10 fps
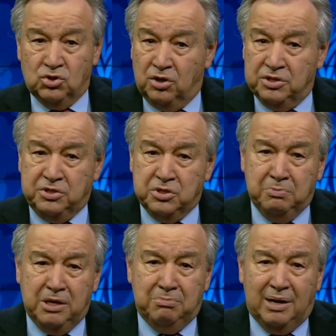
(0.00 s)

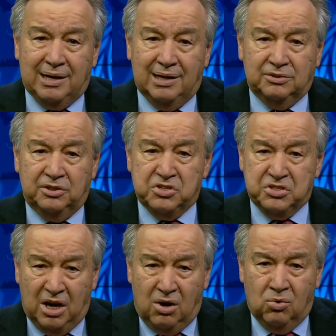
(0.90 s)
Choices made by
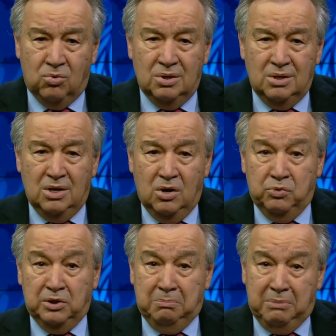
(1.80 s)
countries now
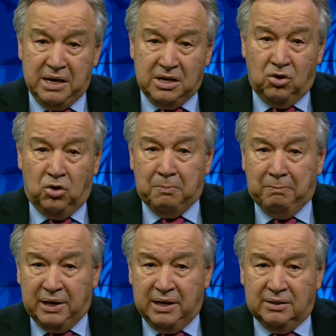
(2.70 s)
will make or
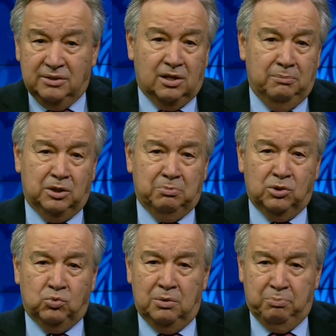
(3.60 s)
break the
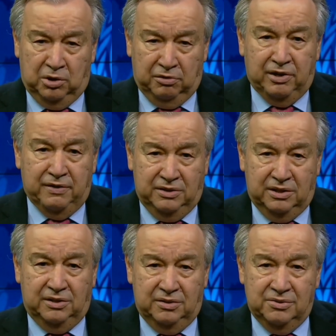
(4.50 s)
commitment to 1.5
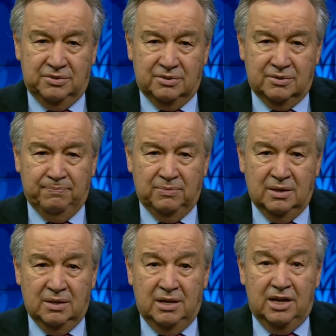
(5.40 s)
degrees.
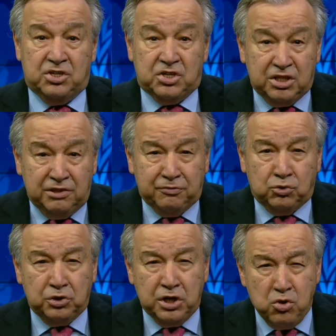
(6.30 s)
A
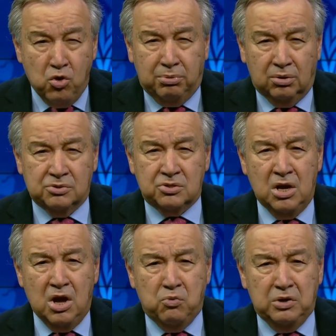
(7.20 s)
shift to
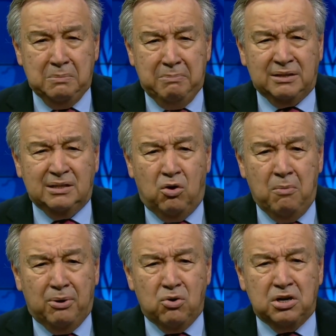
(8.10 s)
renewables will mend
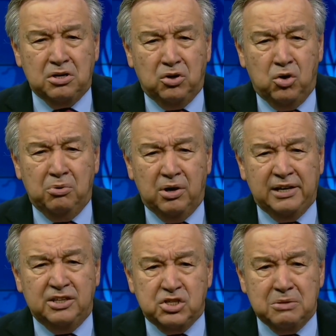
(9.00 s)
our broken global
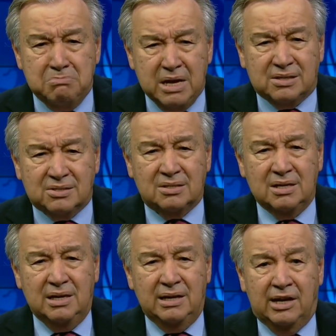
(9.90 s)
energy
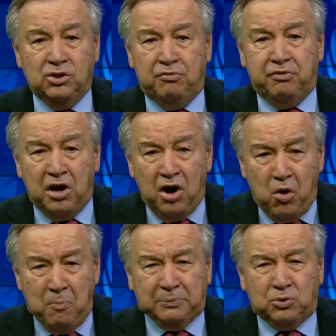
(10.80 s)
mix and offer
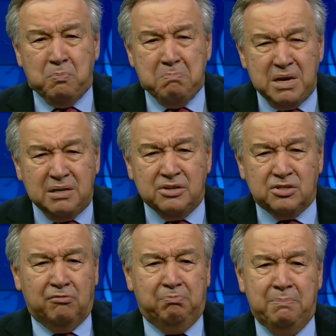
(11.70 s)
hope to
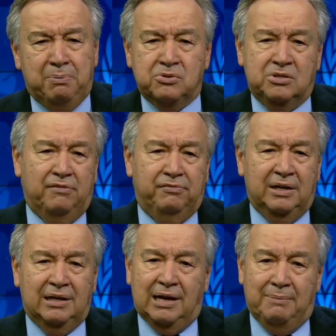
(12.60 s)
millions of people
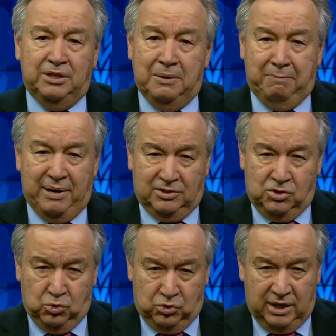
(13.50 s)
suffering climate
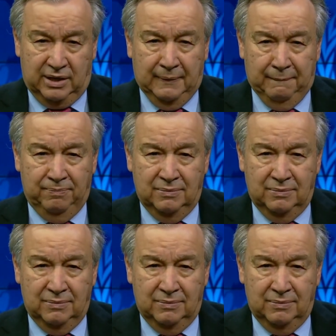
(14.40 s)
impacts today.